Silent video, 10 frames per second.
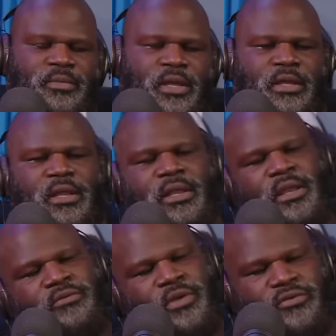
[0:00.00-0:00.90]
And then they
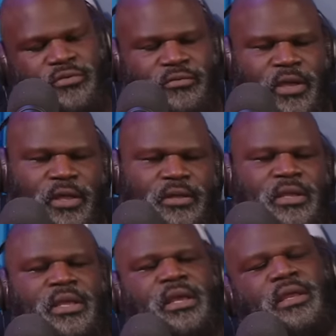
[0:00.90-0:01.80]
wrestled around,
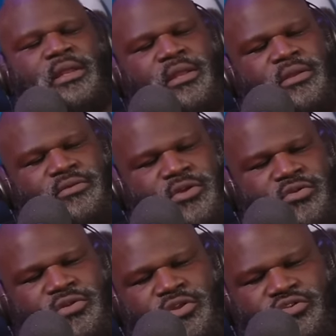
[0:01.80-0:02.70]
and then
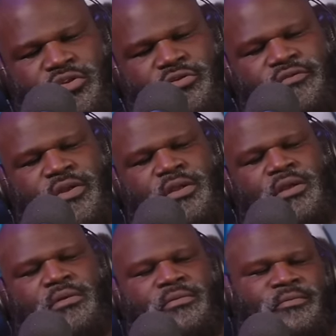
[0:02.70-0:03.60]
QT showed a video.